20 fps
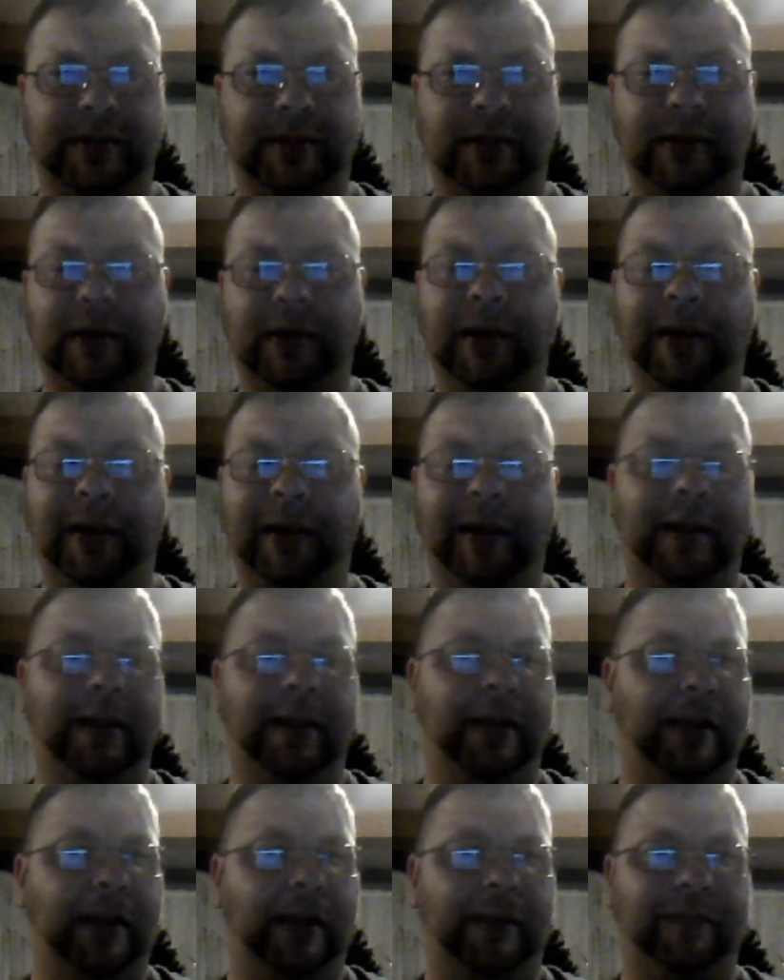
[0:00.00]
And
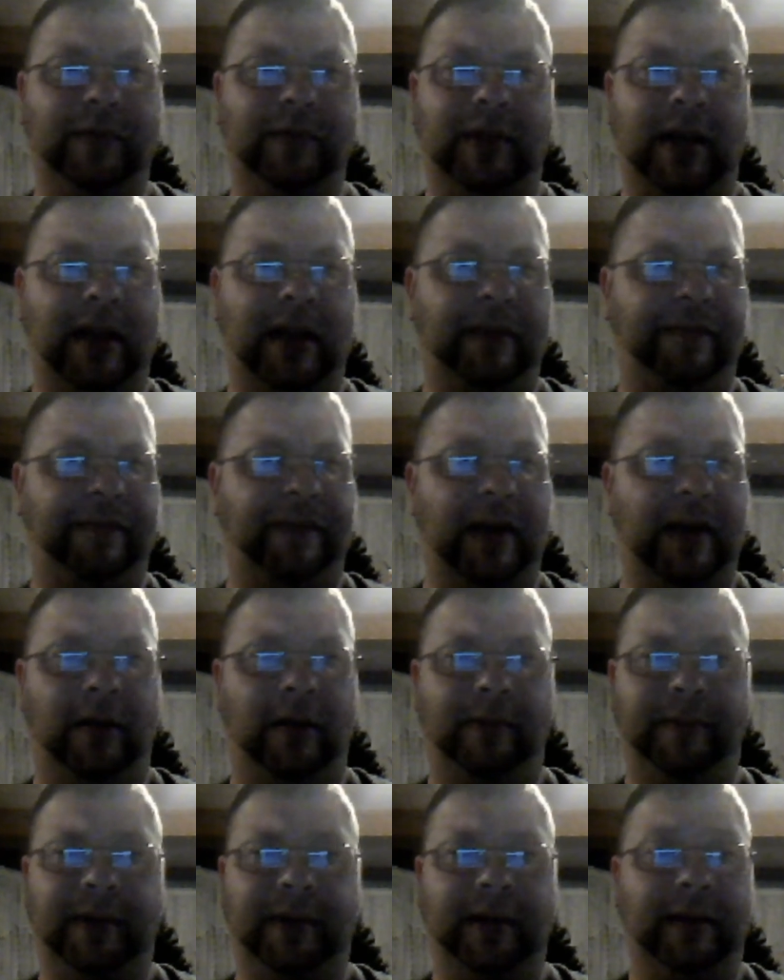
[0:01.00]
if you guys
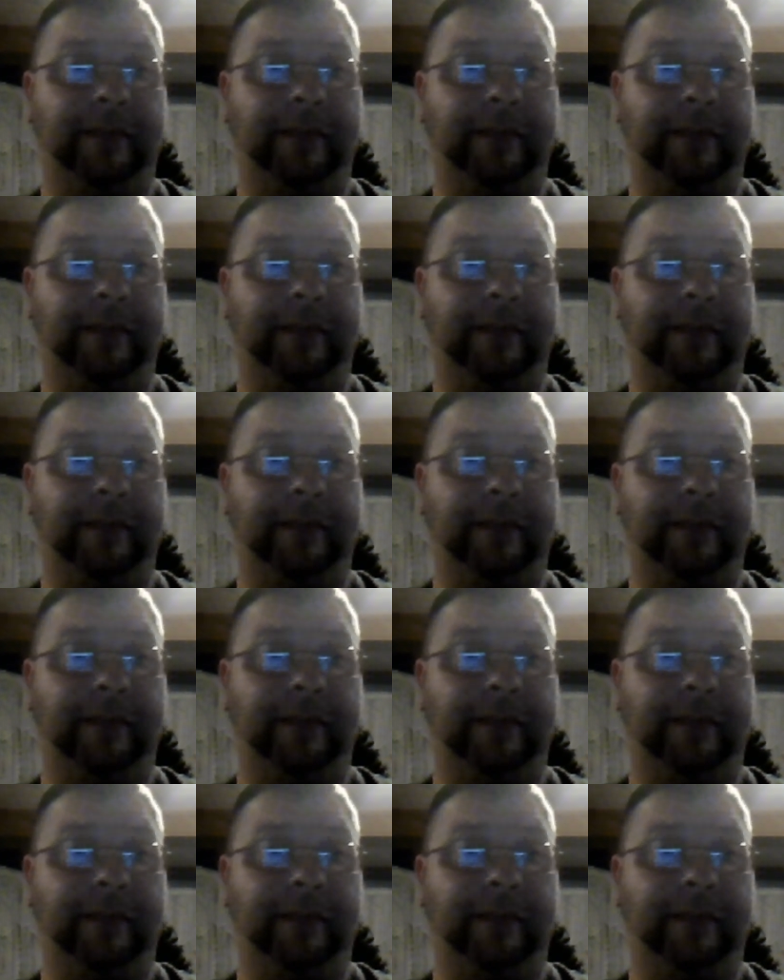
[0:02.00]
follow me,